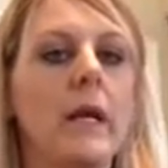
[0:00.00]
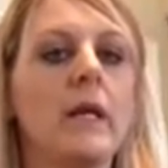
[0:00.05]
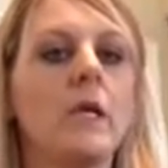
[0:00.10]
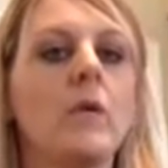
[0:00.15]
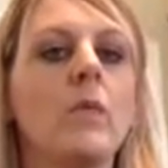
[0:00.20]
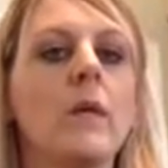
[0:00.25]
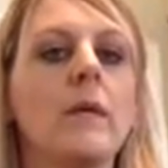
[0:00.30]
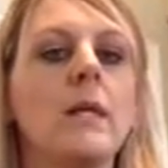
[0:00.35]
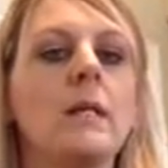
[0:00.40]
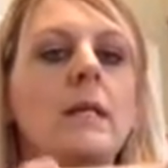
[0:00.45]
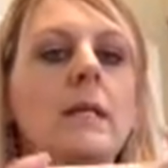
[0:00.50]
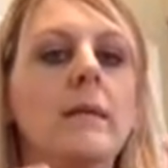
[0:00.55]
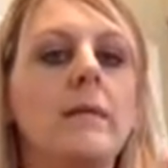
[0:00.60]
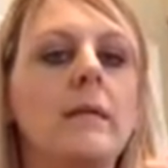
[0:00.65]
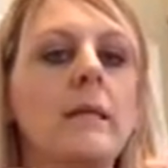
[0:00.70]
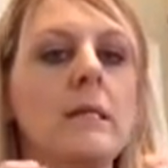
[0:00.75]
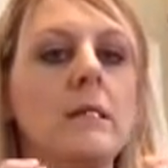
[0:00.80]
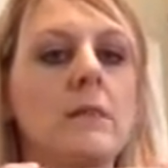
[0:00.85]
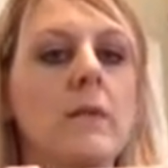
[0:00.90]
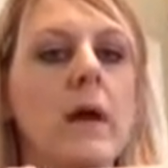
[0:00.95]
And you want to leave
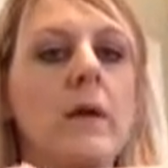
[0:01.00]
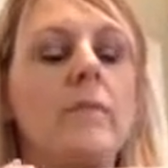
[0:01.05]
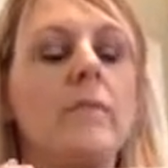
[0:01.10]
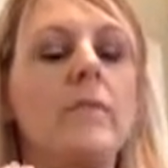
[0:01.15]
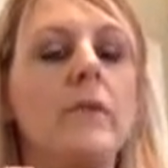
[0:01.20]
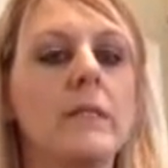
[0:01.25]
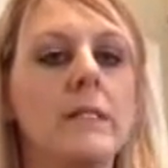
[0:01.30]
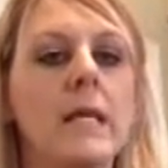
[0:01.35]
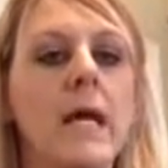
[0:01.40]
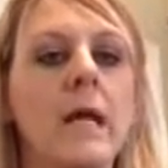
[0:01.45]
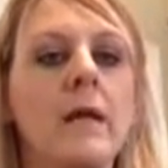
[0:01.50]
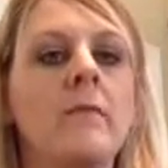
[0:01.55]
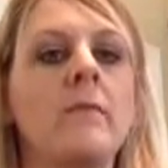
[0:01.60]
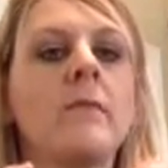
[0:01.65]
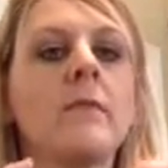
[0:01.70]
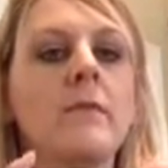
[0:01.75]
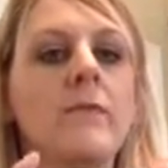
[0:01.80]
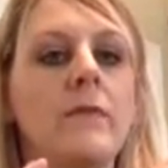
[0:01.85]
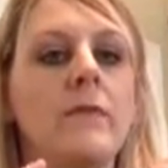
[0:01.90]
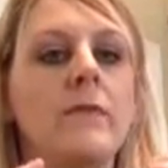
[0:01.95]
these wrapped for
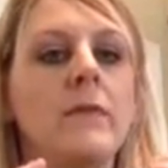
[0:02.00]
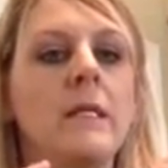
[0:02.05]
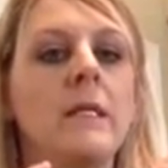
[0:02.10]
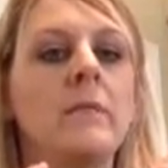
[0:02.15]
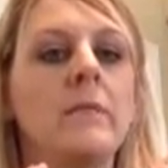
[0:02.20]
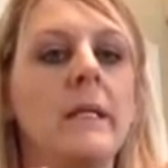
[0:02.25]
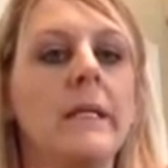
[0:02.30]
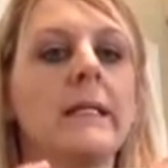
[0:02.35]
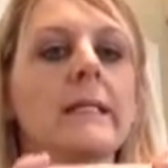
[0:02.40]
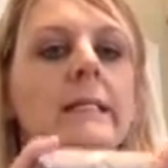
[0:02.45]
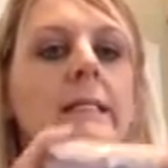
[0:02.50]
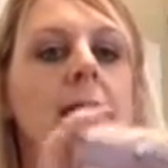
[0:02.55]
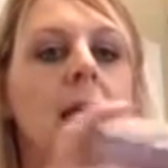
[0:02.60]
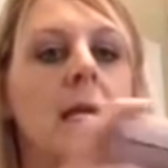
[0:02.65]
10 to 15 minutes